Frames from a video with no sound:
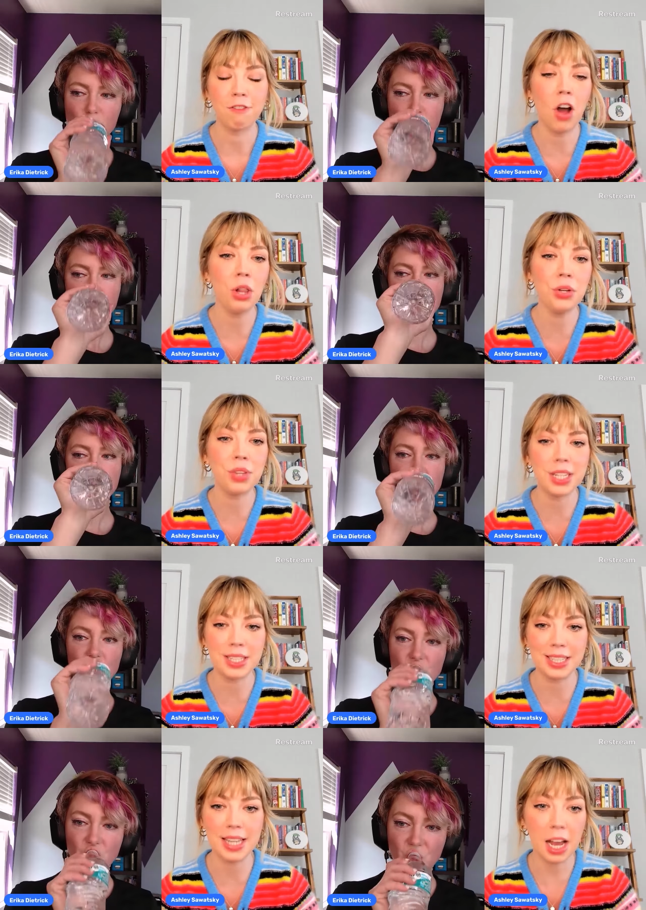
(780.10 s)
Speaker 1: Follow this
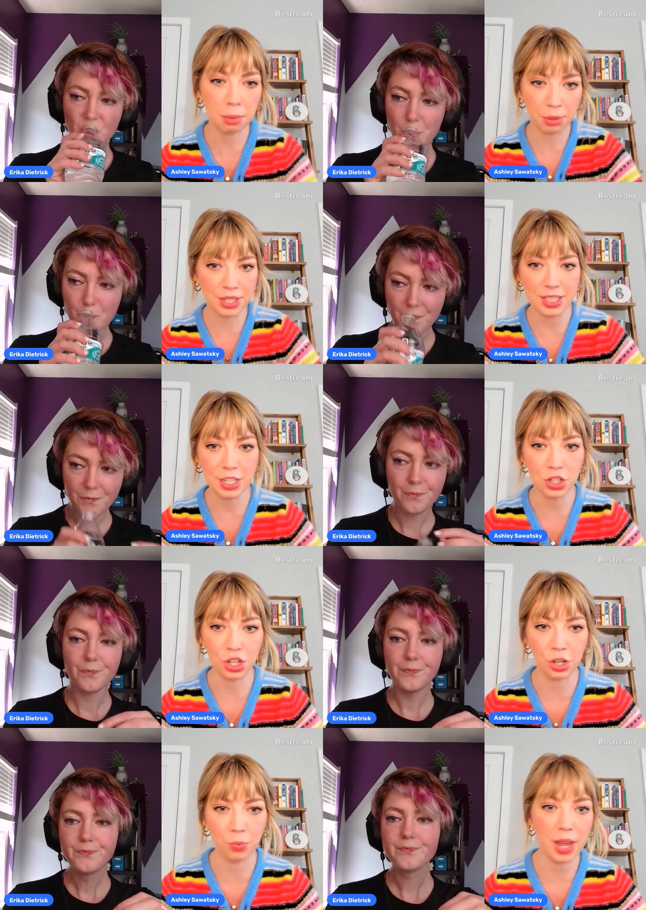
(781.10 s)
exact
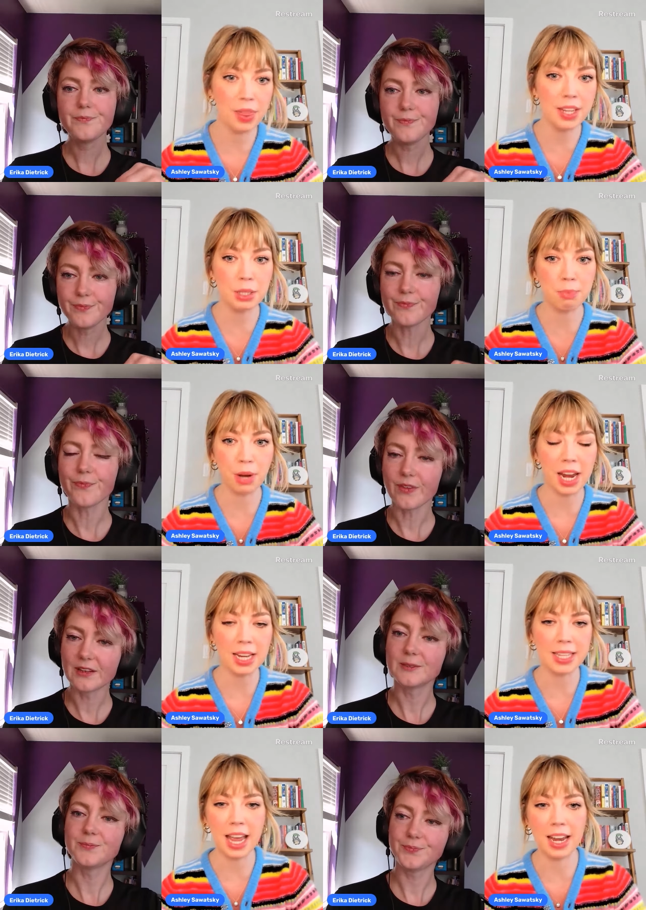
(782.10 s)
procedure when this breaks
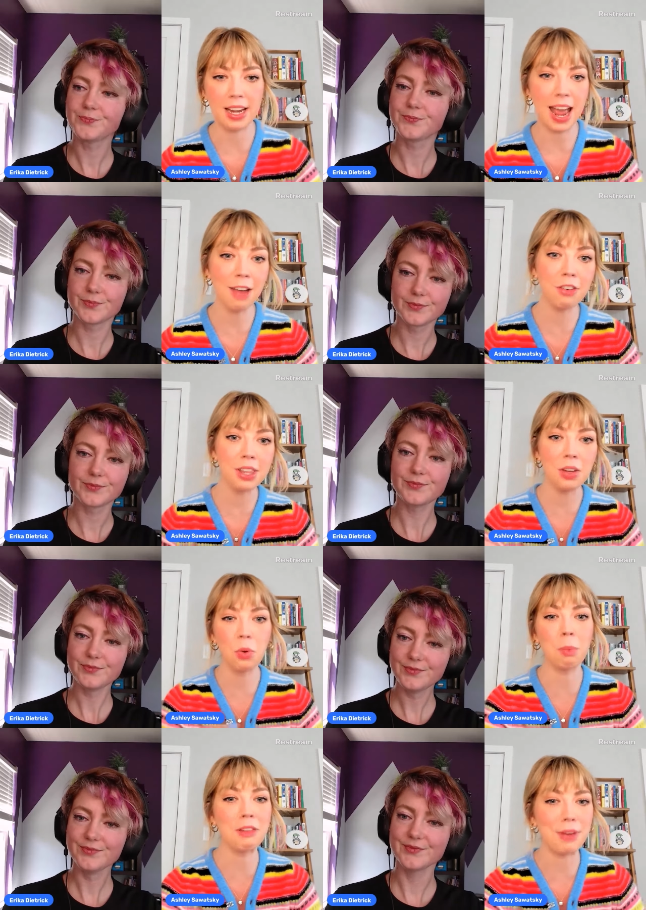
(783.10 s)
and everything will
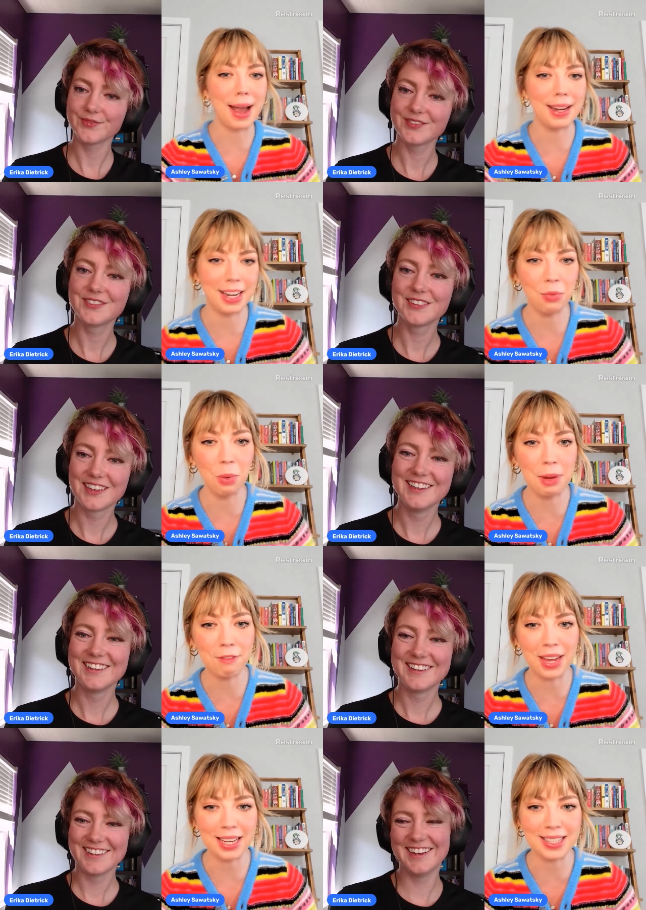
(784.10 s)
be fine and it will be
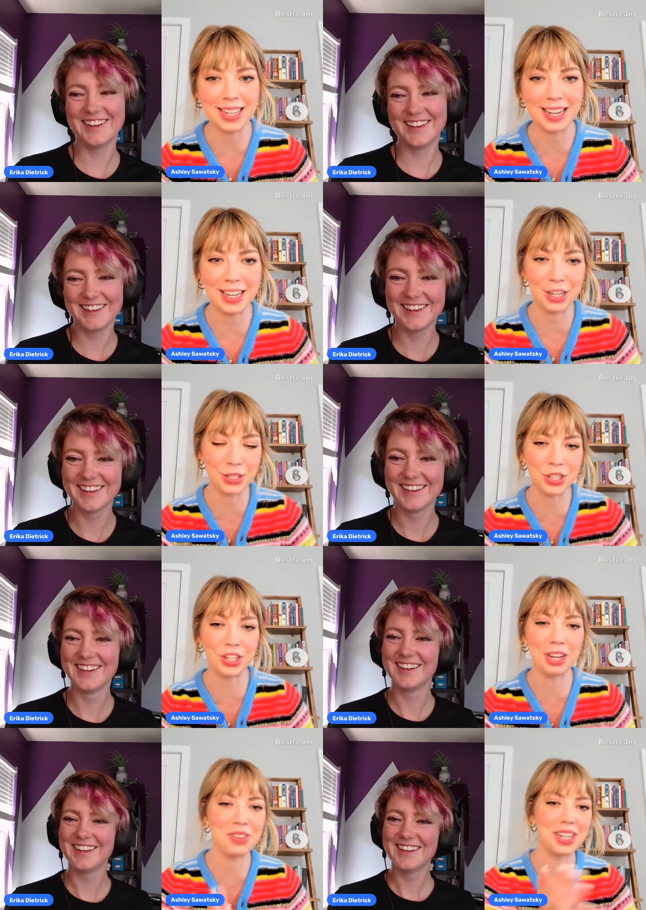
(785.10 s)
fixed. And
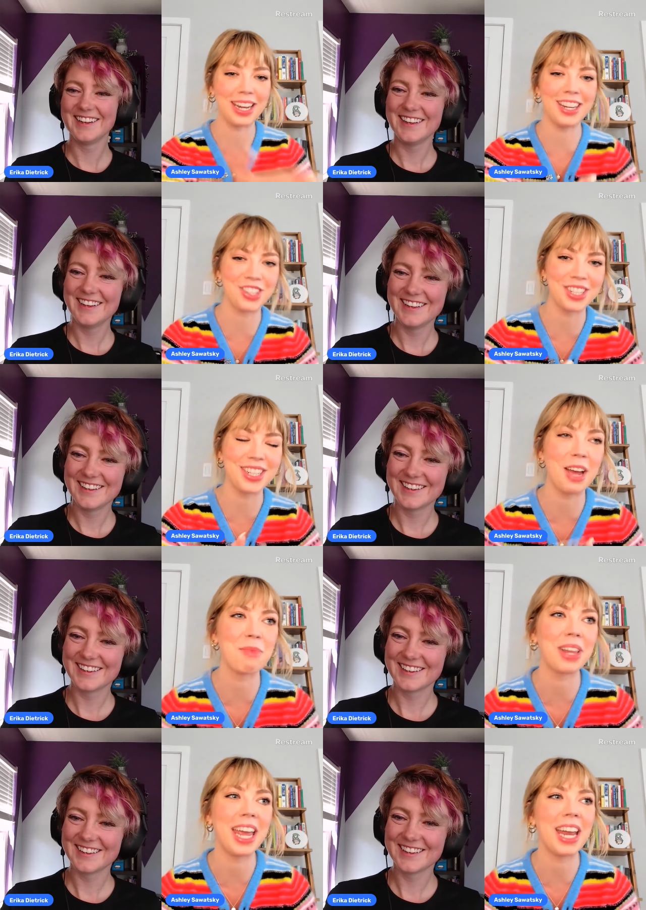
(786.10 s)
communication
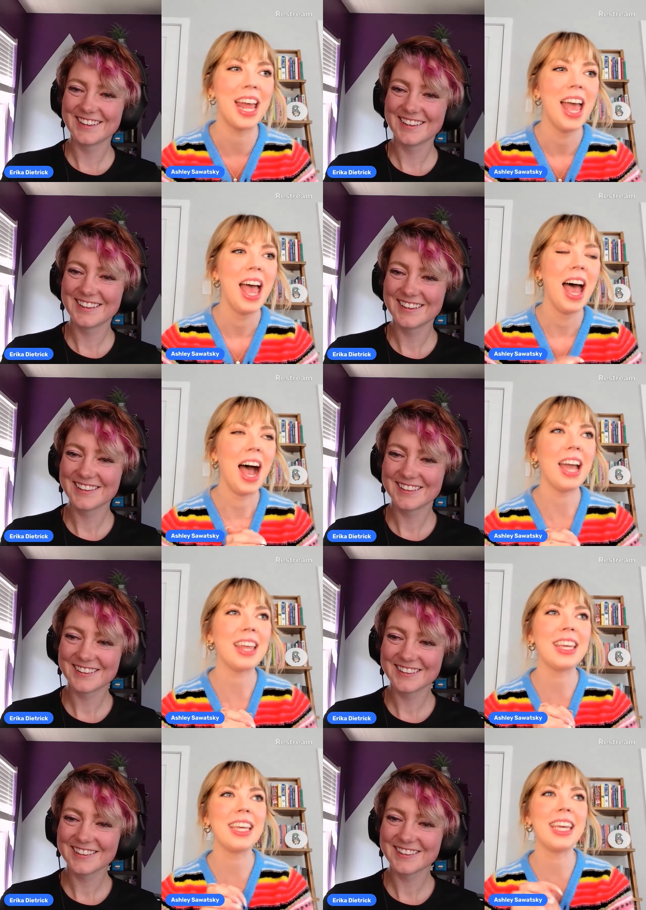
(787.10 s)
template, I
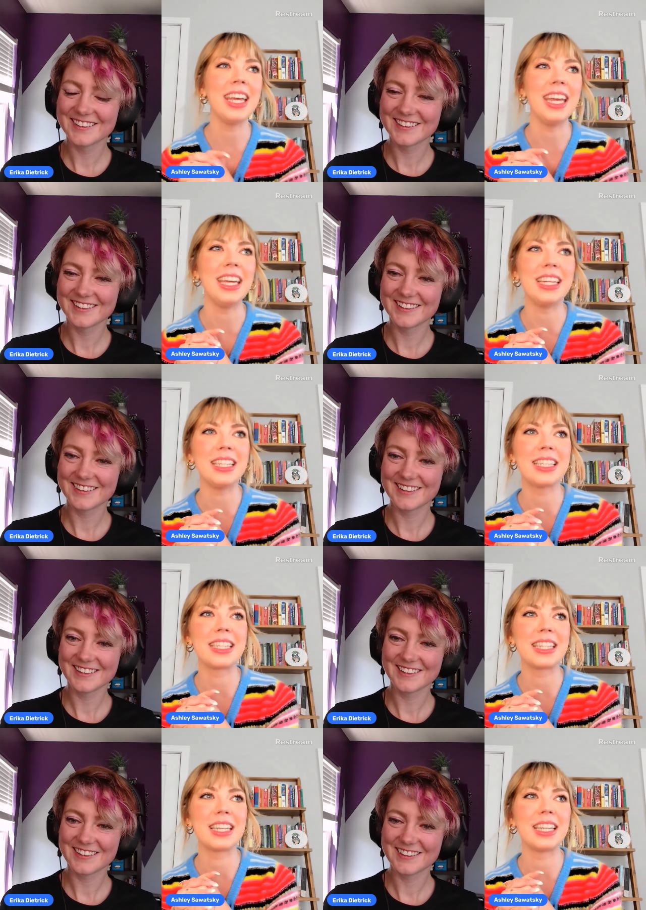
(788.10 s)
think,
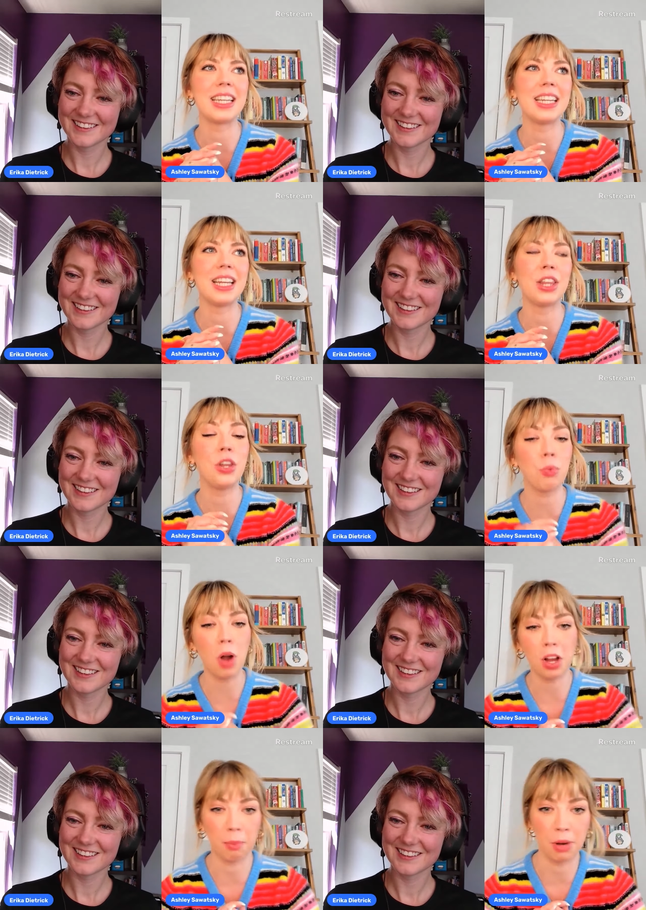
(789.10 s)
is the
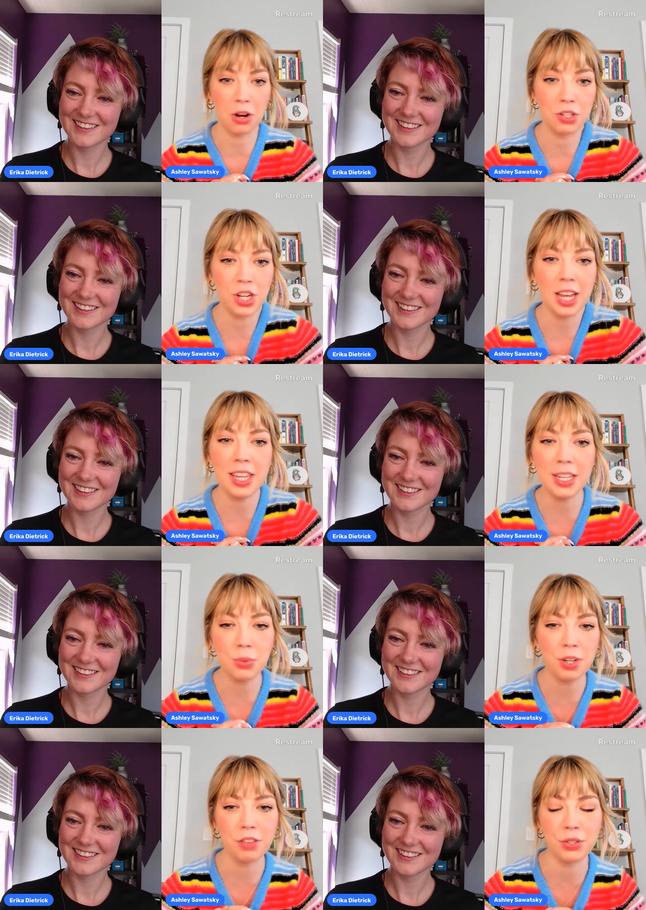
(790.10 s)
wrong approach. I think it's one
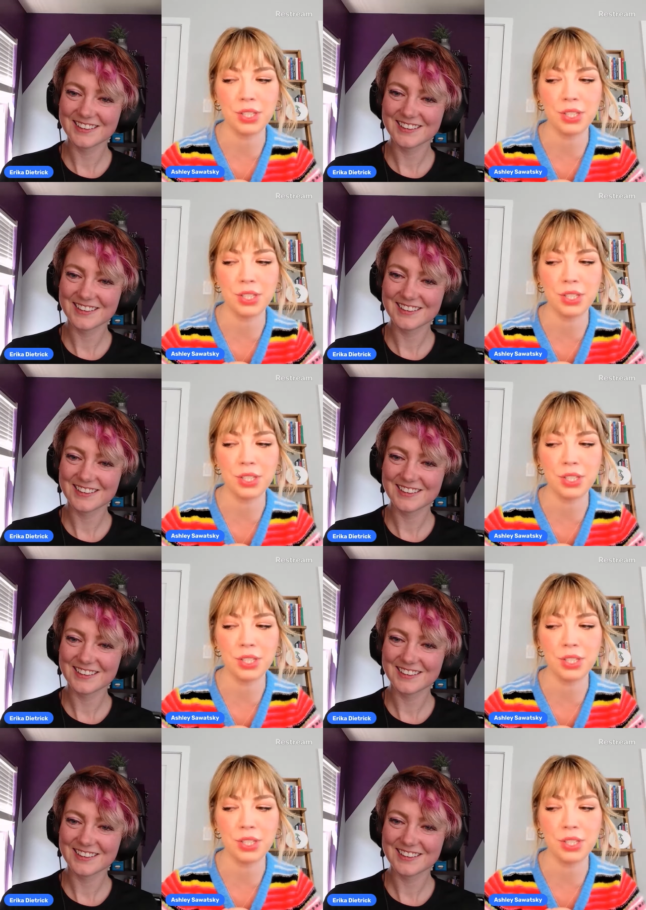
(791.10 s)
of those